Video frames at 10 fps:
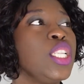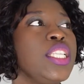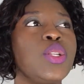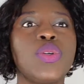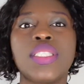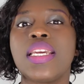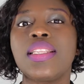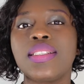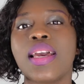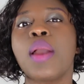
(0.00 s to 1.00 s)
They don't
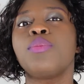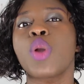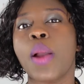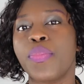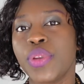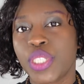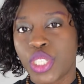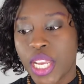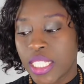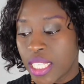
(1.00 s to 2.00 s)
take the time to
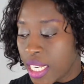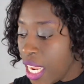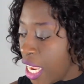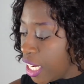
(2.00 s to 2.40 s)
appreciate it.